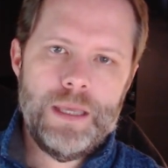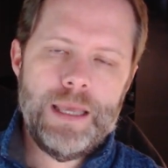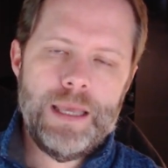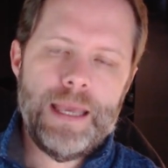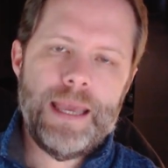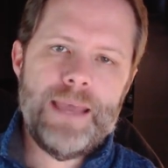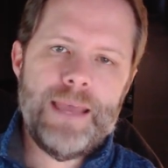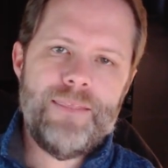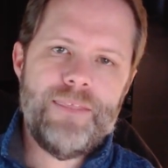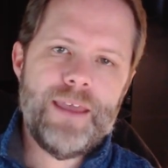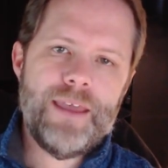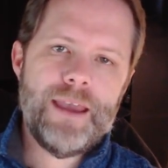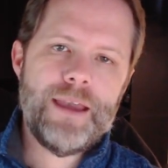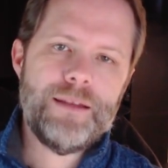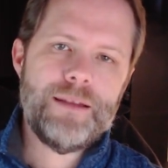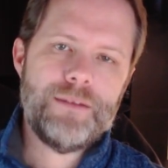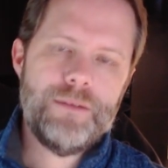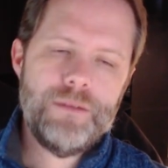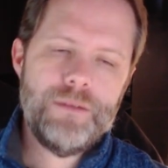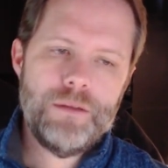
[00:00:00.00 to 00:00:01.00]
And
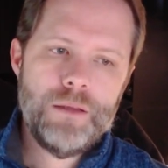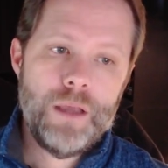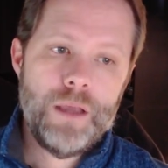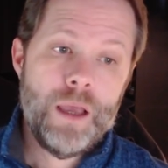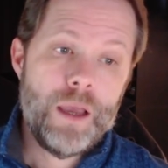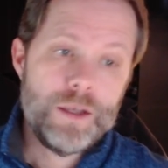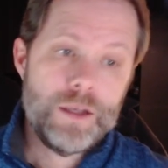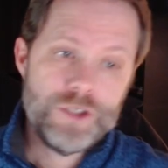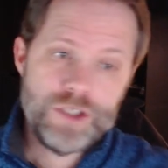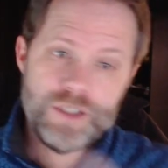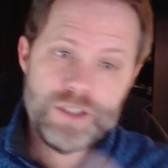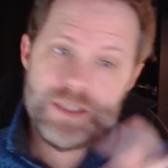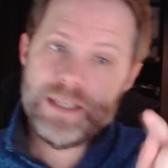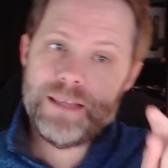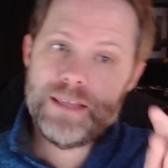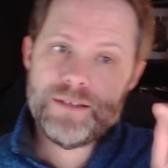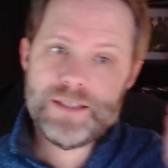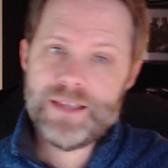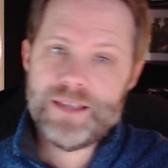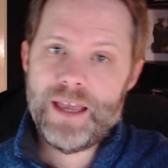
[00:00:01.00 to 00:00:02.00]
that,
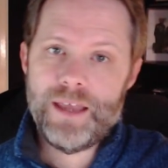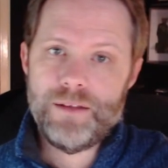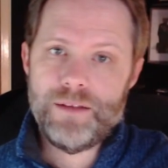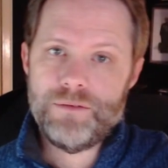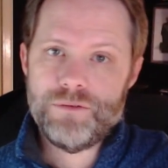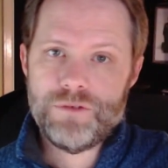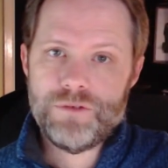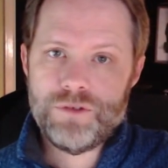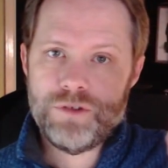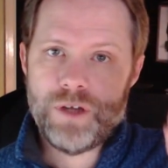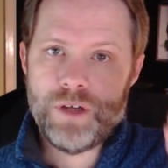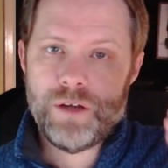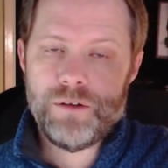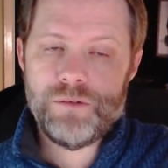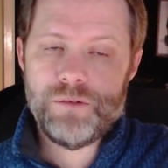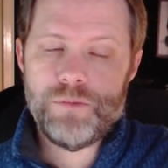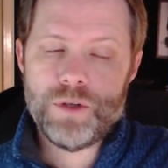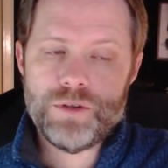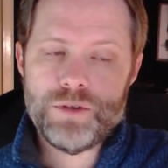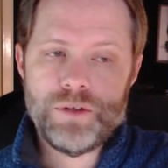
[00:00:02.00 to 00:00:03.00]
since then,
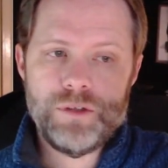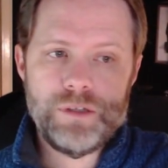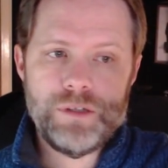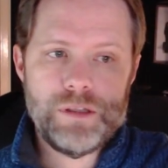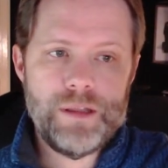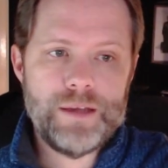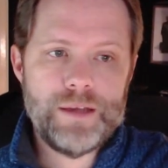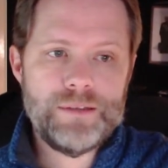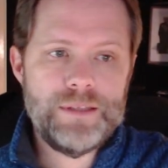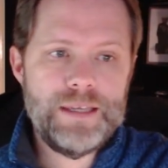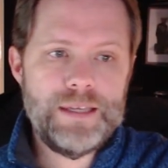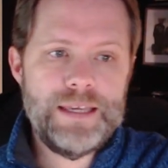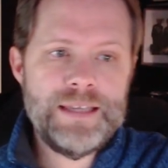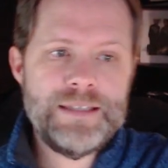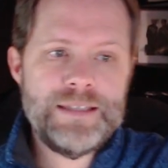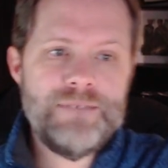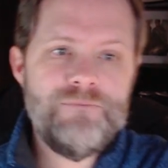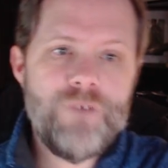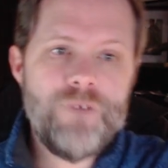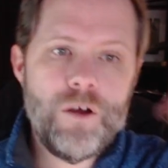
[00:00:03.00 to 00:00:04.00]
childhood emotional neglect
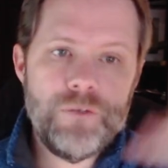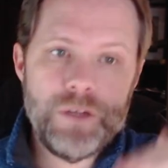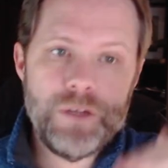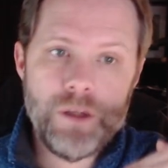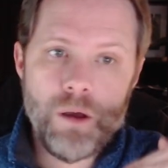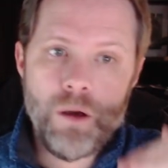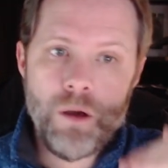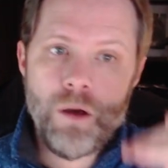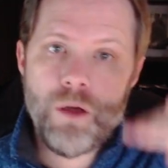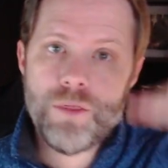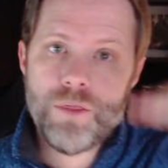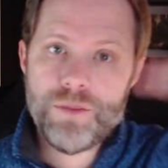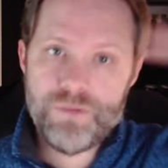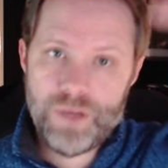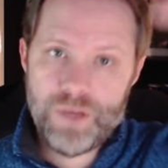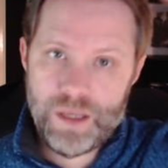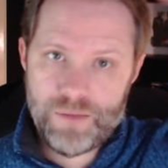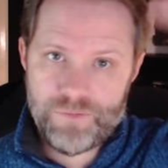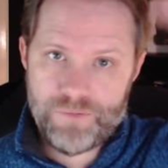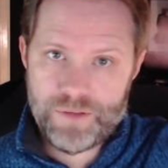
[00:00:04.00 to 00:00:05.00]
is involved in all
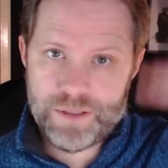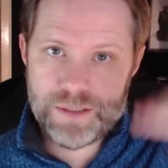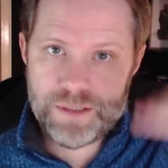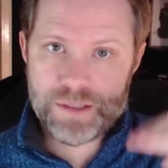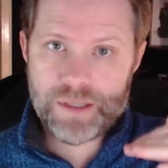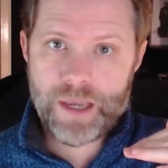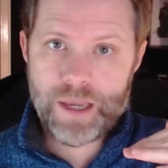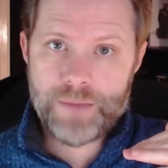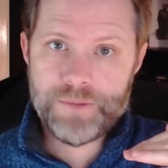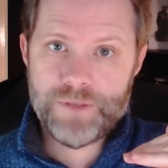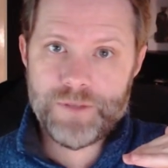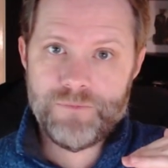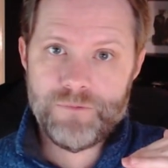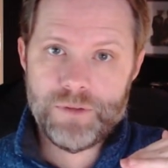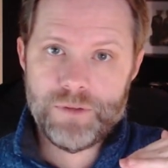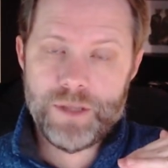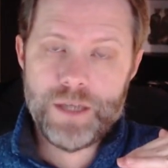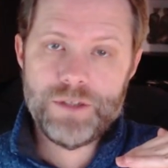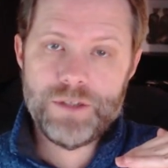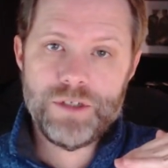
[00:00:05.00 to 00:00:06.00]
three of these types of
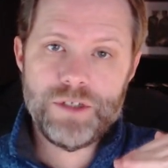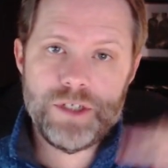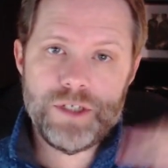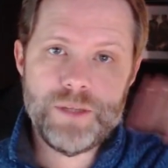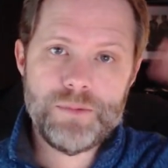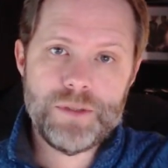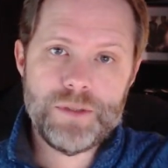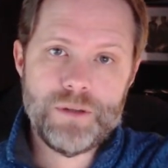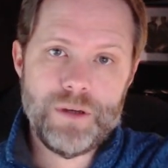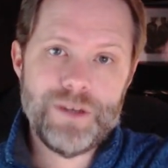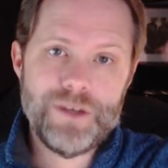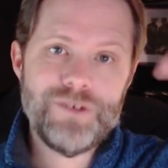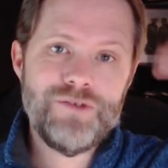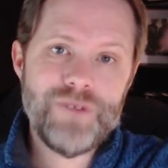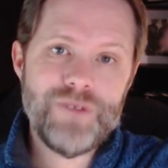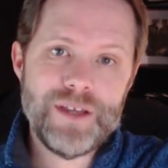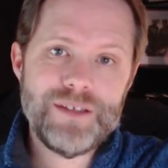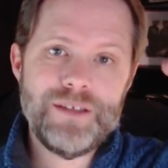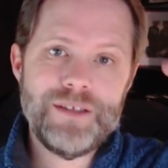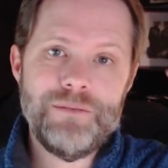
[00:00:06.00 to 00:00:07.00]
relationships, so I
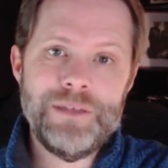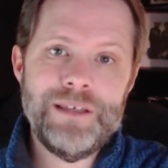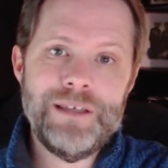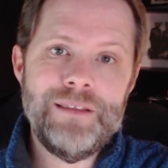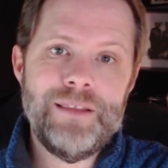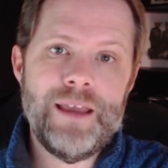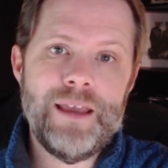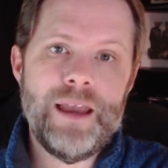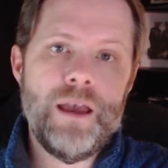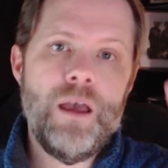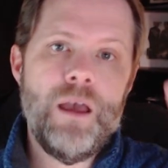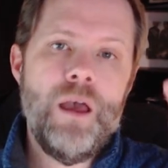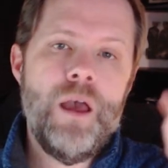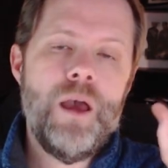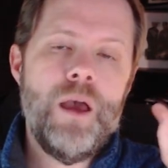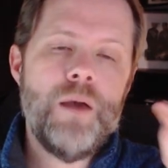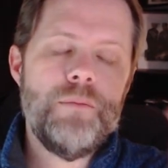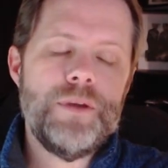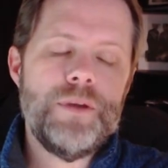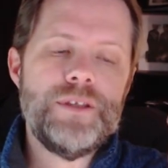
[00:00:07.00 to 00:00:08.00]
address them in that.
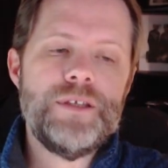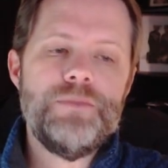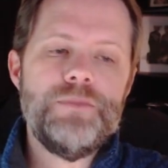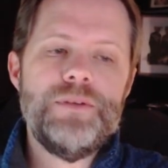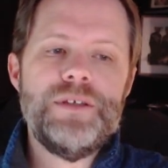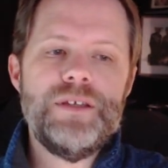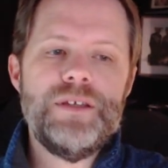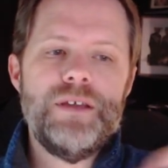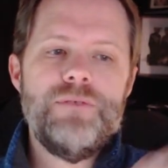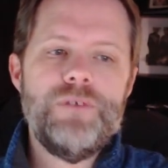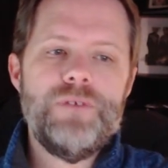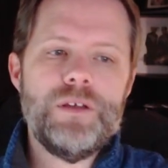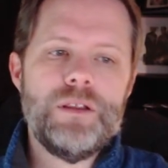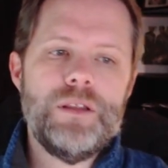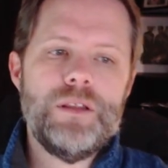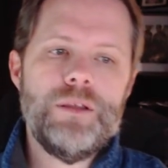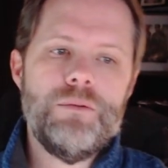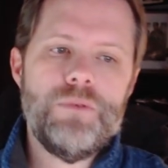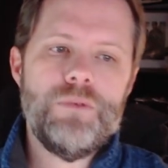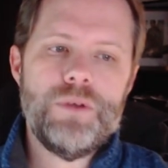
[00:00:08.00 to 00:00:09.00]
But
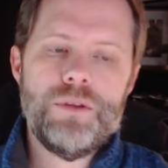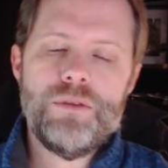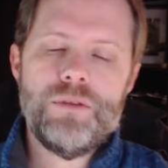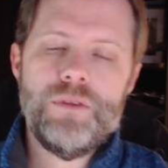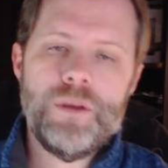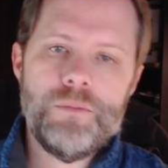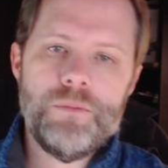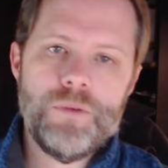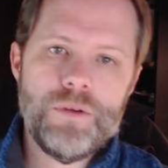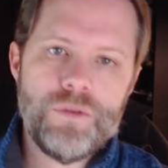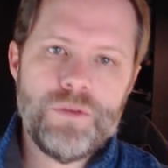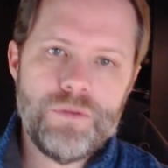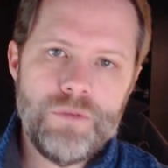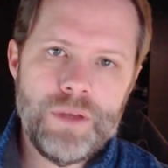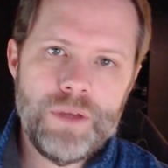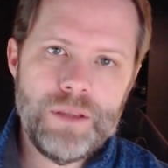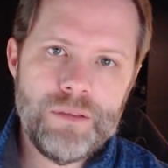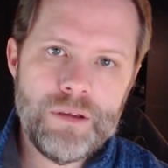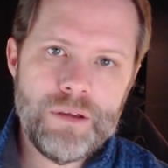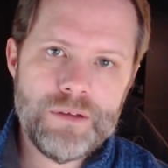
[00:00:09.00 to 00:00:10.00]
specifically with number
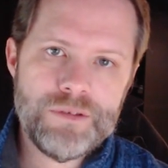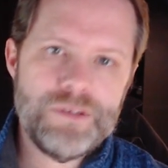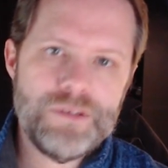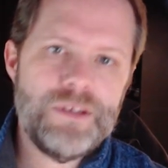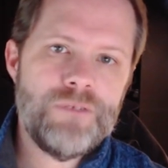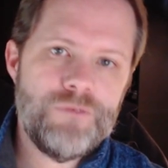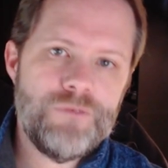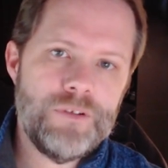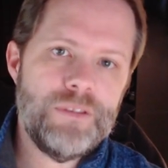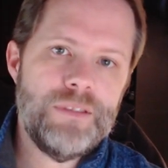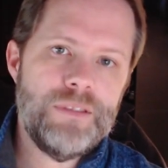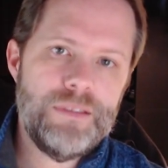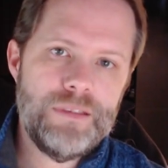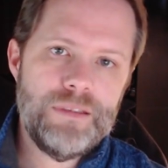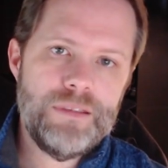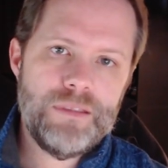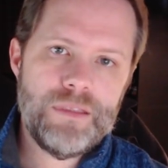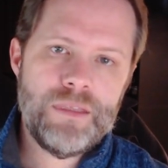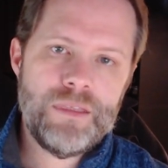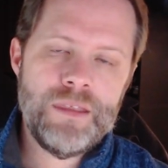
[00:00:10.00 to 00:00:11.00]
three, there's different
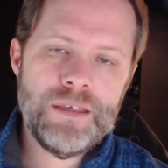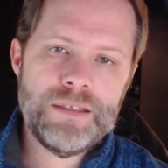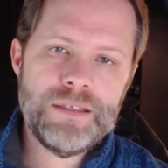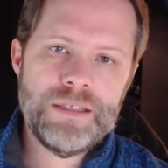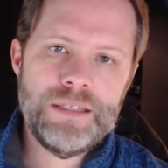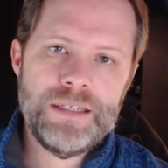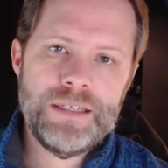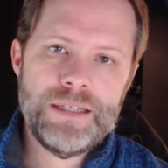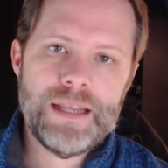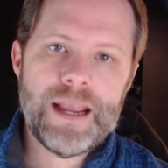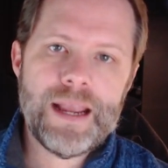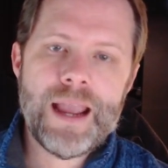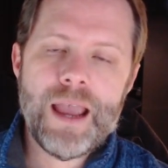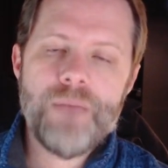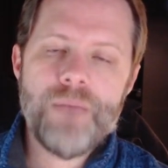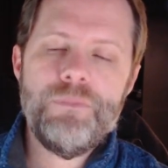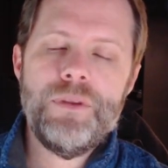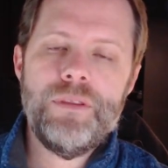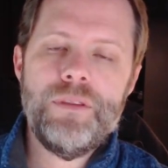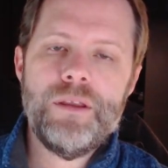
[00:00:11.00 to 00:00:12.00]
things that need to
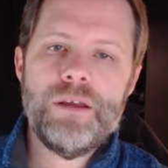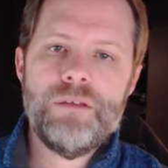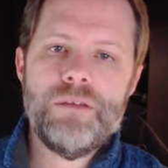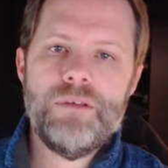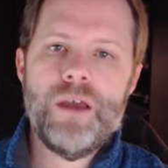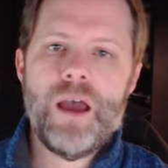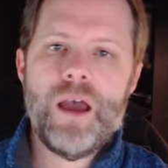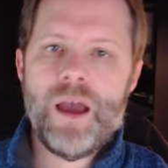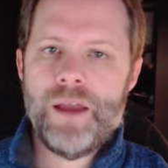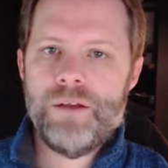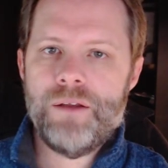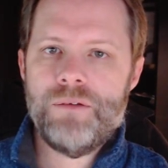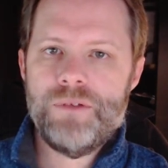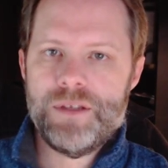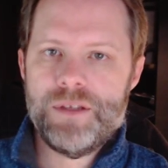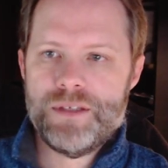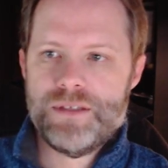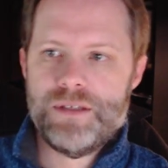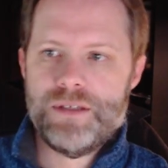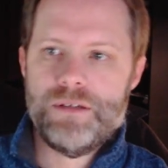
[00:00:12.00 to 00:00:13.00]
happen there that I don't
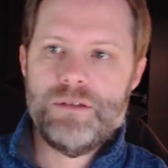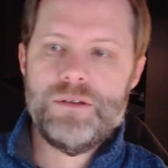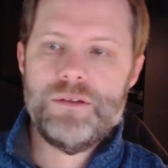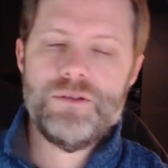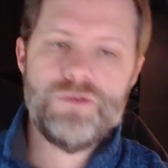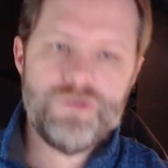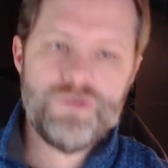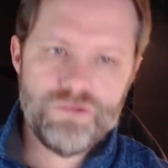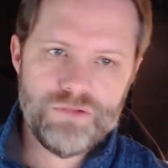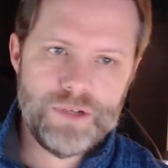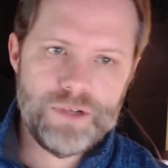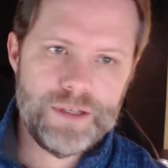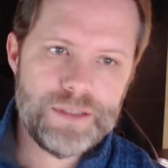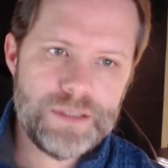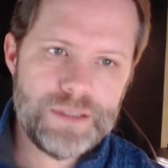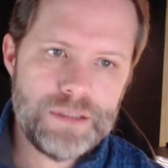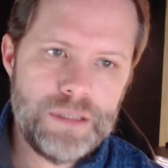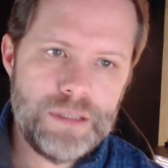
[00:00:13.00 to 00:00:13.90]
necessarily address